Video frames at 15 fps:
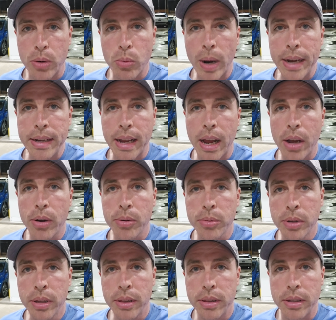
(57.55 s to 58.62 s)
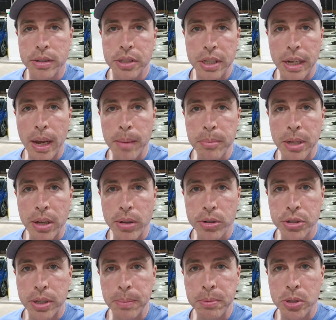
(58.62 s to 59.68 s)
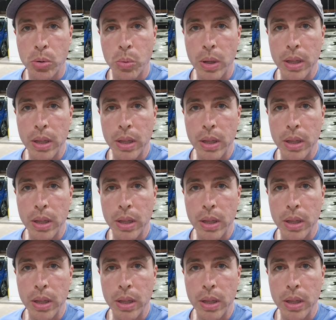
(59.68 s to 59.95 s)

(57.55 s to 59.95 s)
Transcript: and right now the GM dealerships are